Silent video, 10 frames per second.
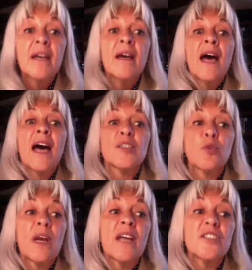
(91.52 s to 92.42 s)
as
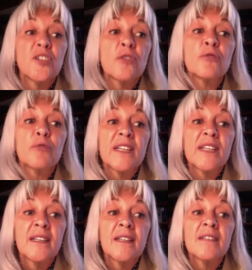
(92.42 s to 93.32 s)
well as young
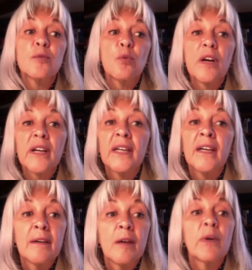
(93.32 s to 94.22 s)
residents working
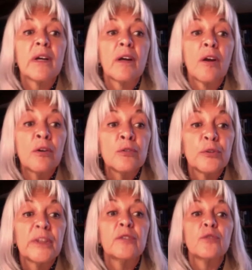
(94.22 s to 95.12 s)
in our
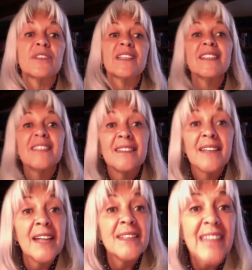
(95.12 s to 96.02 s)
country to
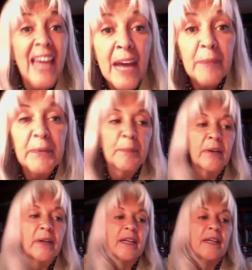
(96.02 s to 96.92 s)
sensitize
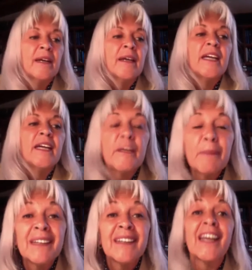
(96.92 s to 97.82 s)
everybody,
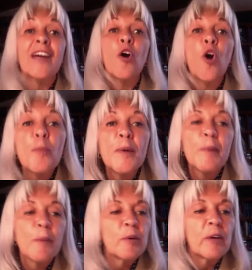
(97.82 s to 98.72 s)
even the open
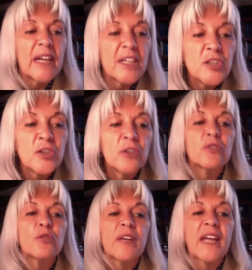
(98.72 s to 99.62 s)
population,
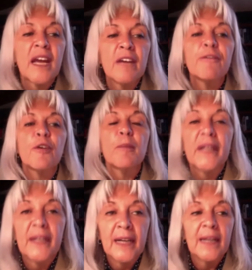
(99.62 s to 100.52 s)
to care for
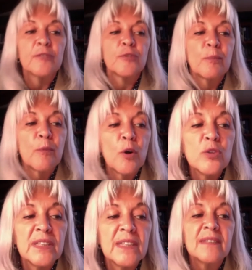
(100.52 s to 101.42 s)
bleeding and
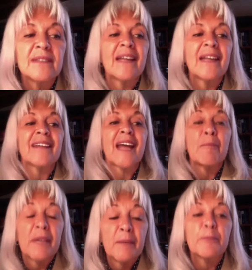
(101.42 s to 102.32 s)
thrombosis that can
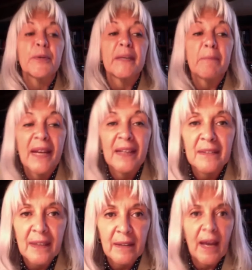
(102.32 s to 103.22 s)
be
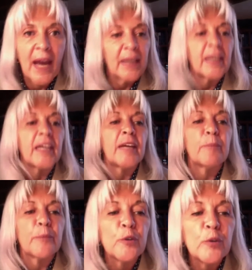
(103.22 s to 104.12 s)
prevented and
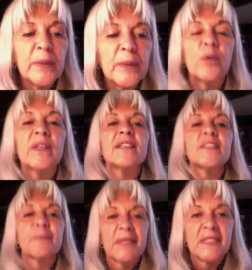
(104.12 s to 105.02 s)
improved with
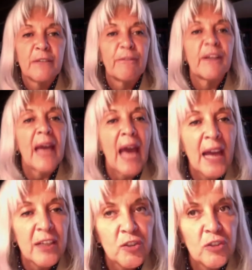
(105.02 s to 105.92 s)
specific
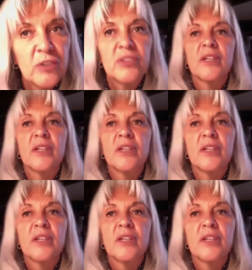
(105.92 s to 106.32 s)
actions.